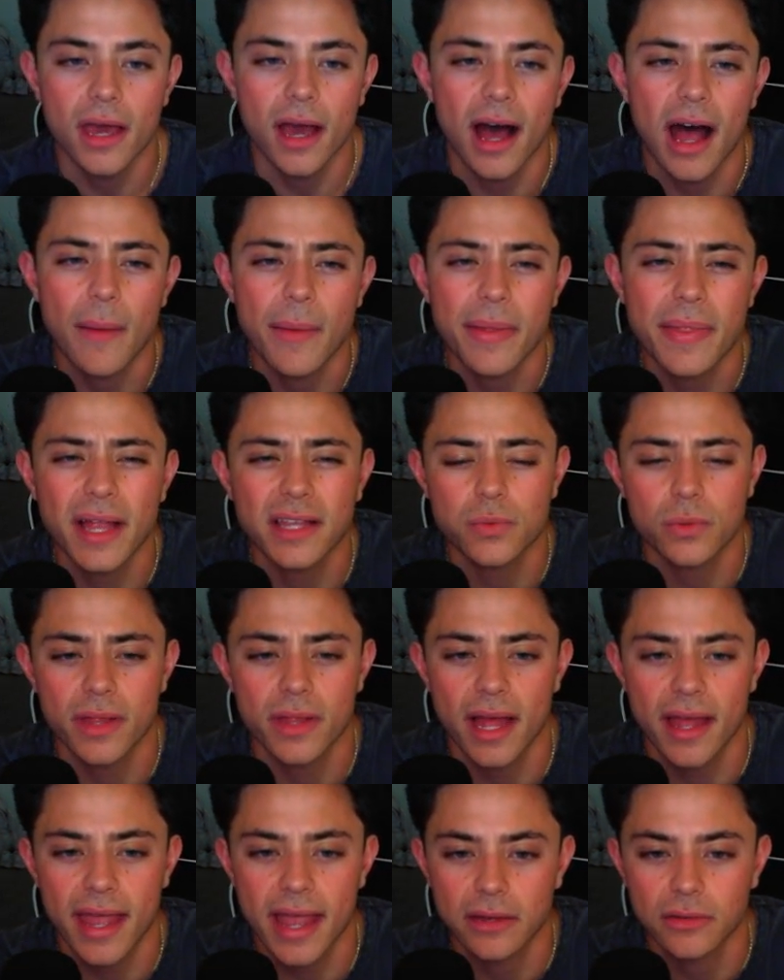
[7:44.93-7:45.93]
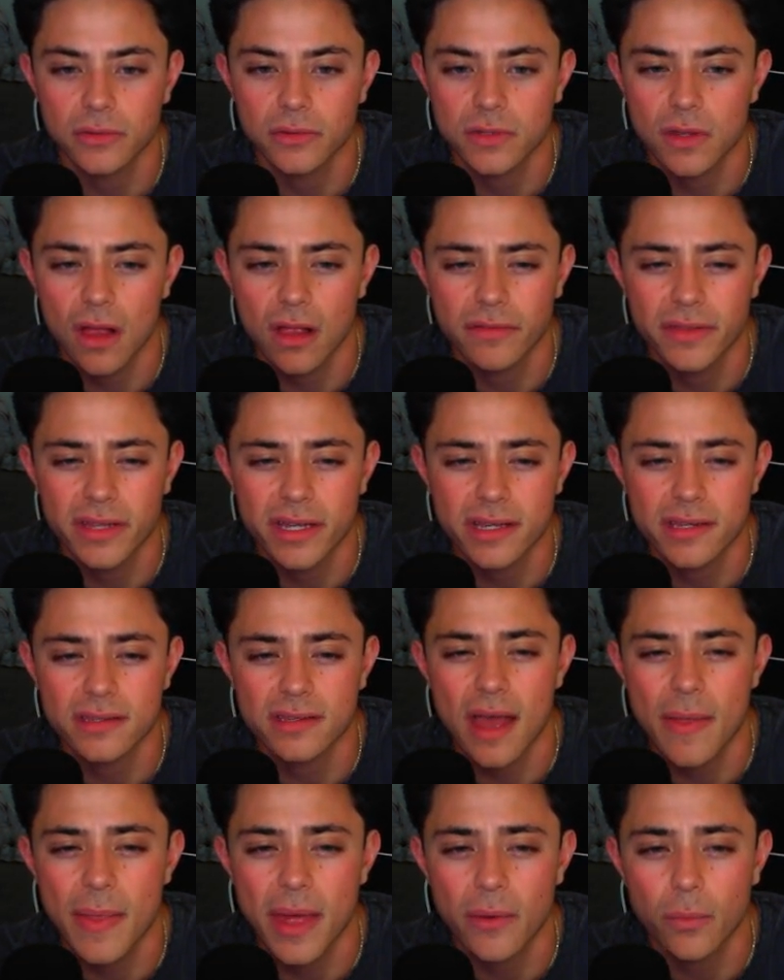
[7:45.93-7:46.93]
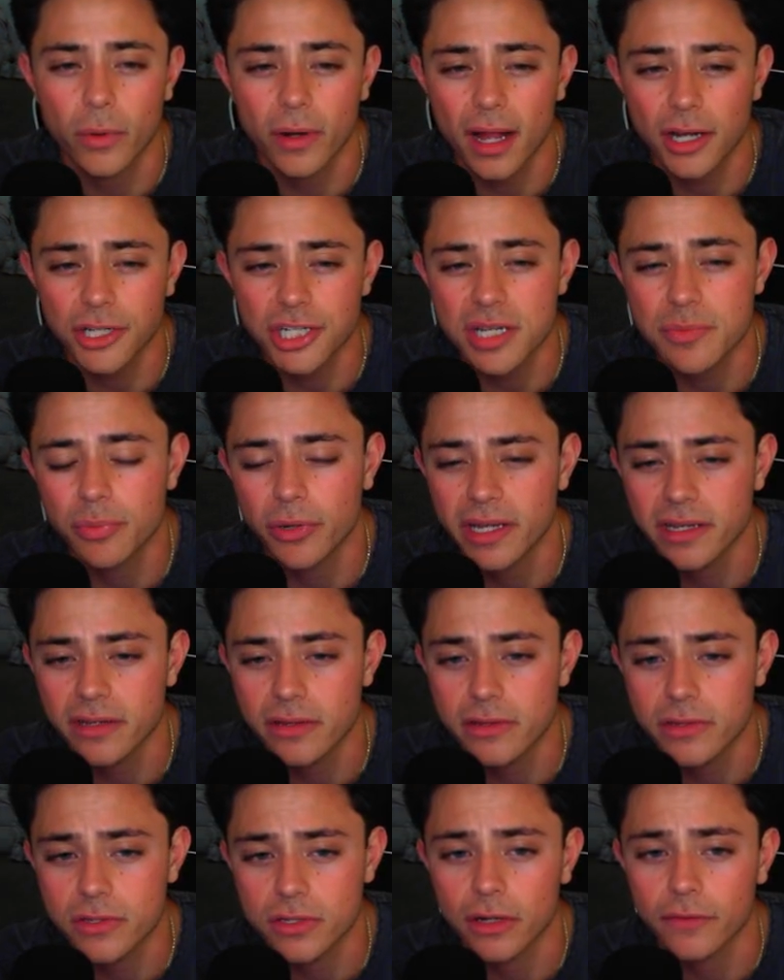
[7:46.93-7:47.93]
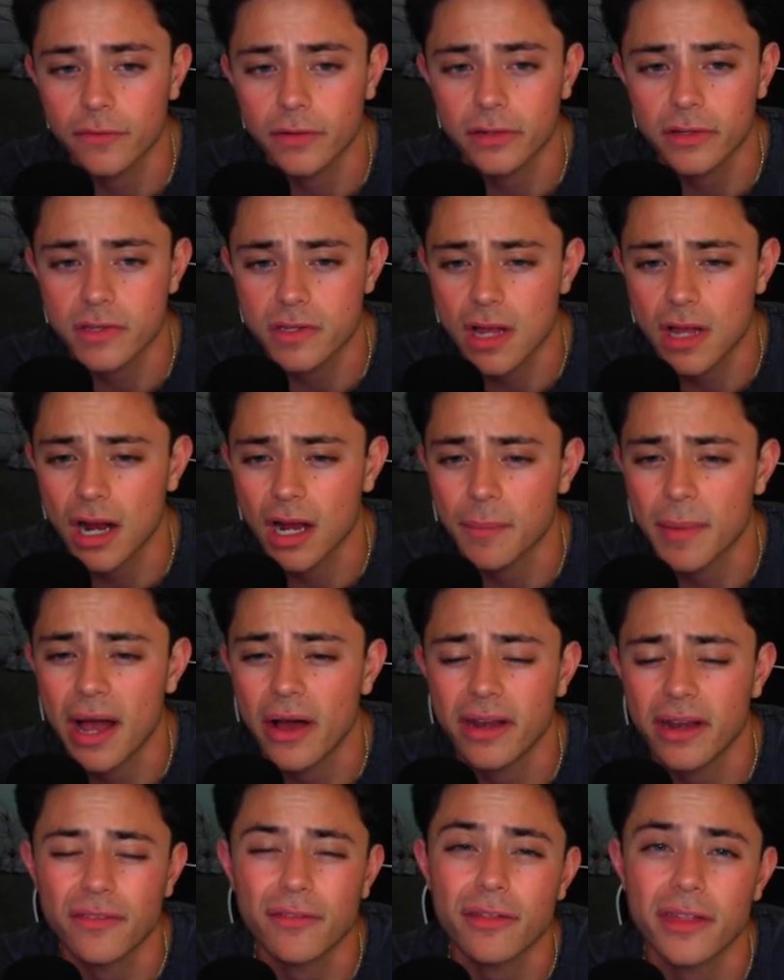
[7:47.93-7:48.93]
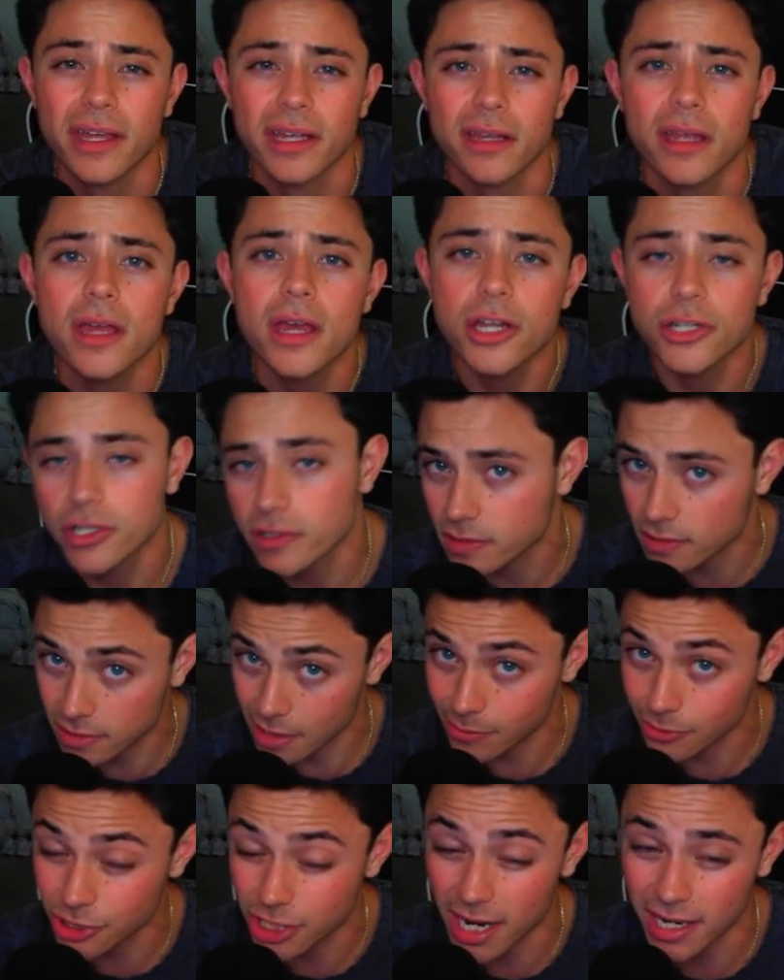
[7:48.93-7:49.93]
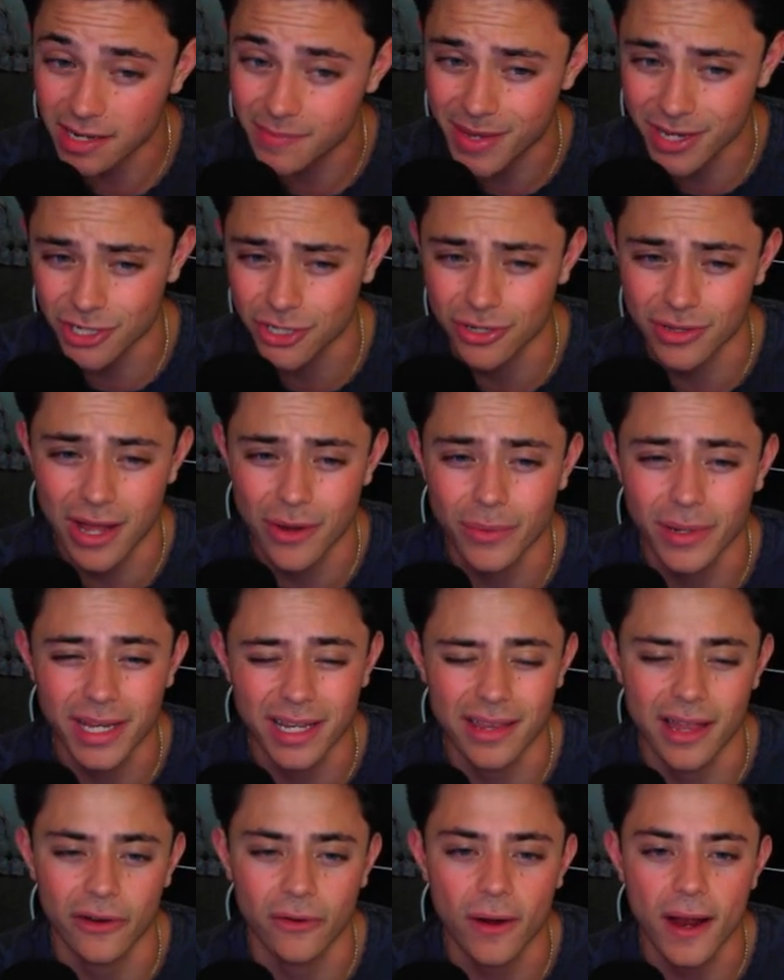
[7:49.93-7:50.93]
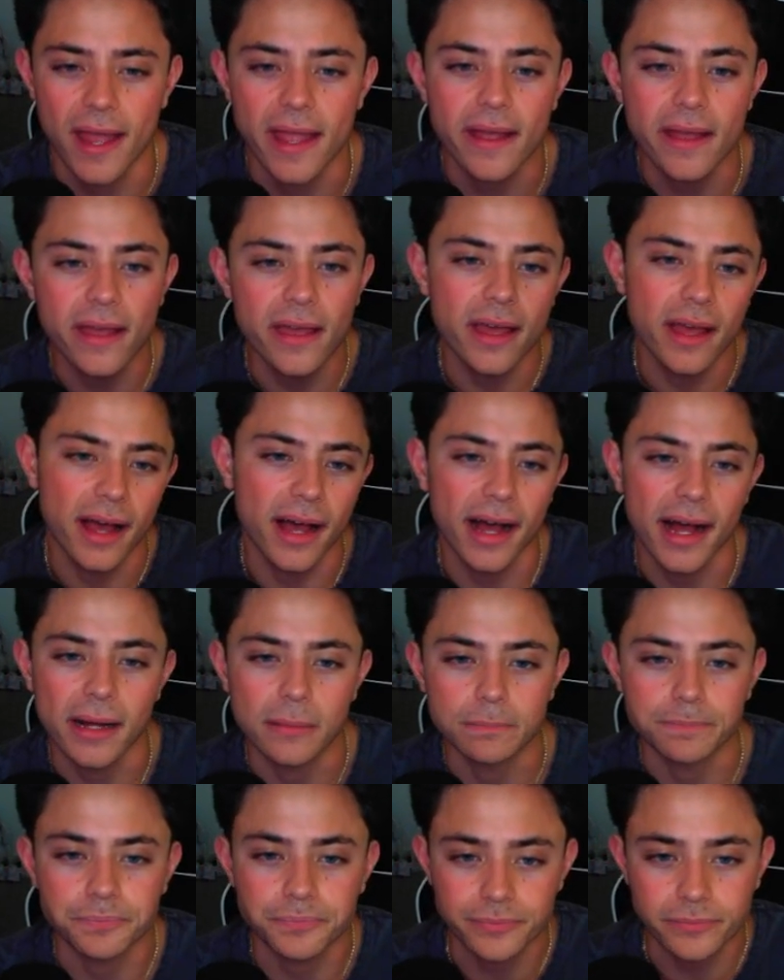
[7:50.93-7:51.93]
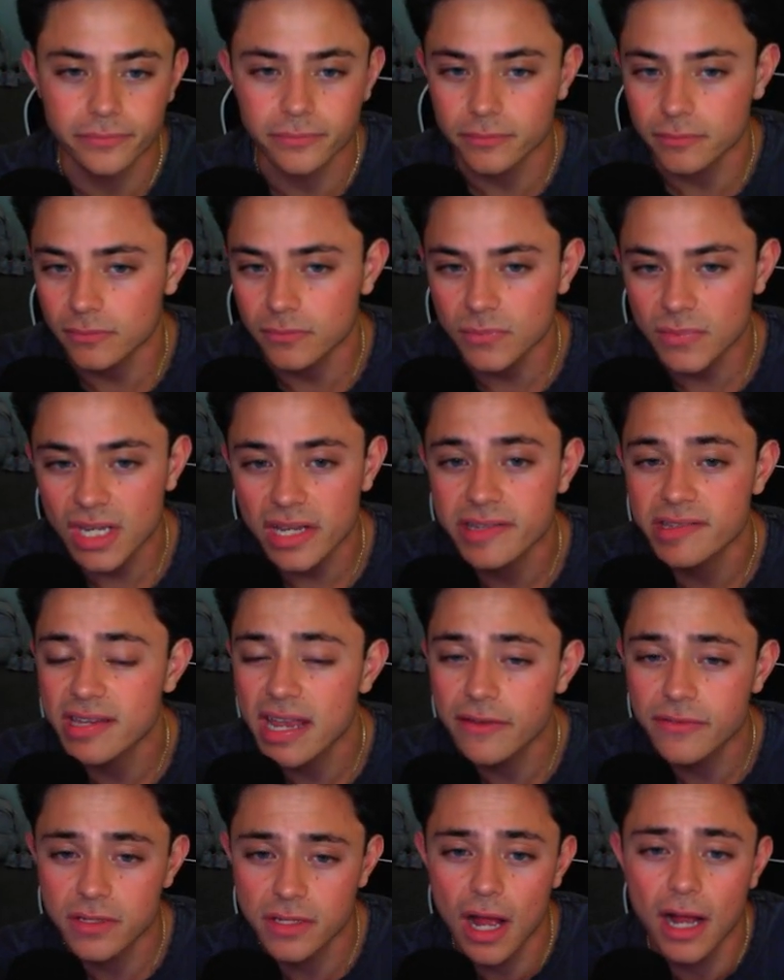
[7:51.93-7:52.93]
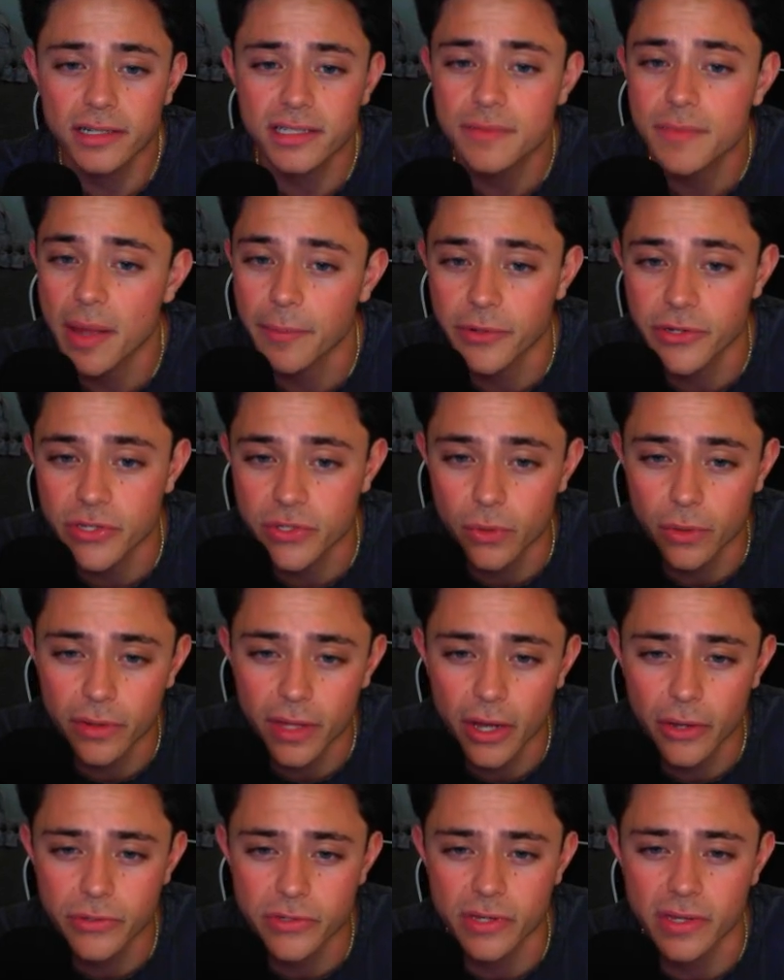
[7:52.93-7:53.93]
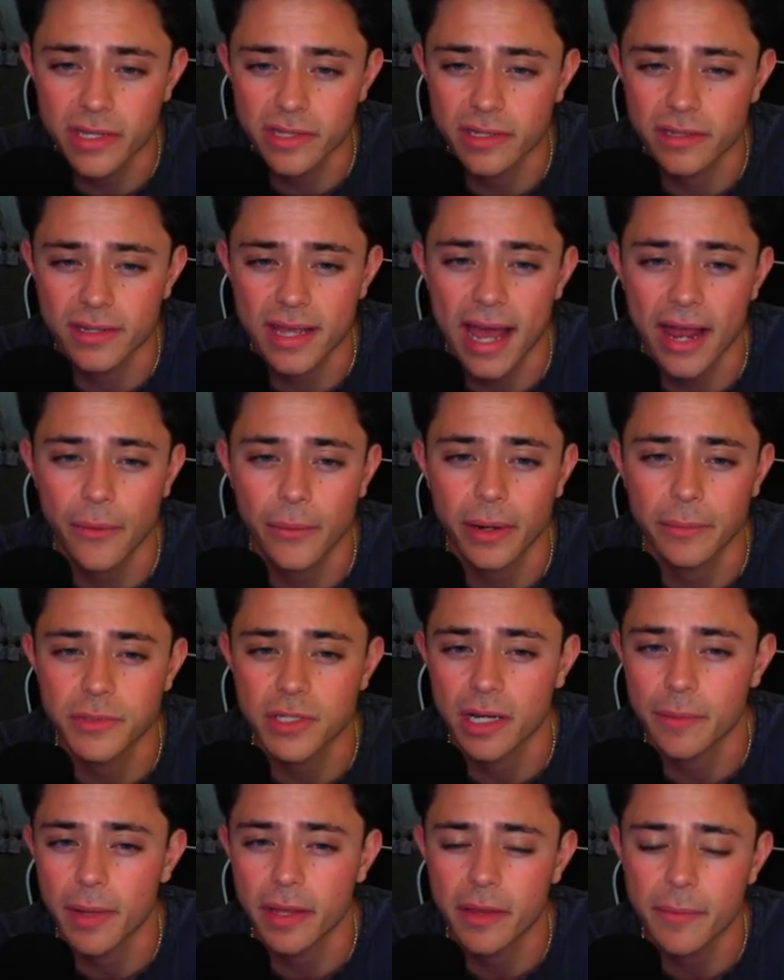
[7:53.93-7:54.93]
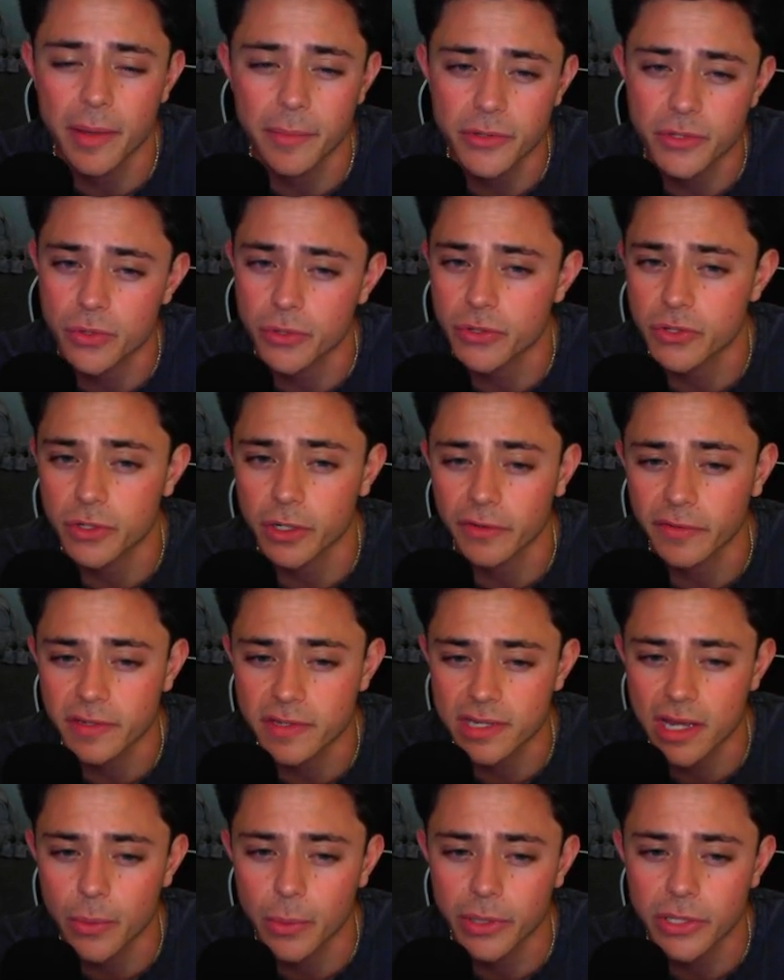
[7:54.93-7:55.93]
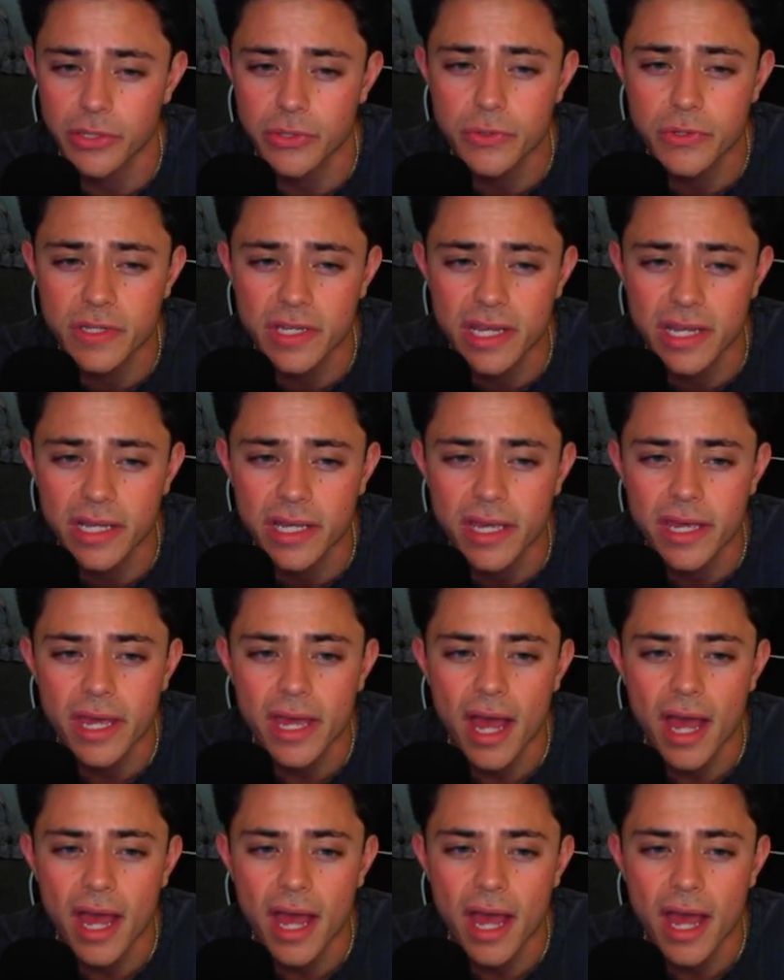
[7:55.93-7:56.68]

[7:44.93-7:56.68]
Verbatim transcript: Um, and that's where that handles all of this. And then we're actually printing to the server the stock amount and everything just to double check and make sure that we're getting that right. Um, save stock to Memory Store, though. So this is kind of what I'm talking about, the Memory Store service that we're using.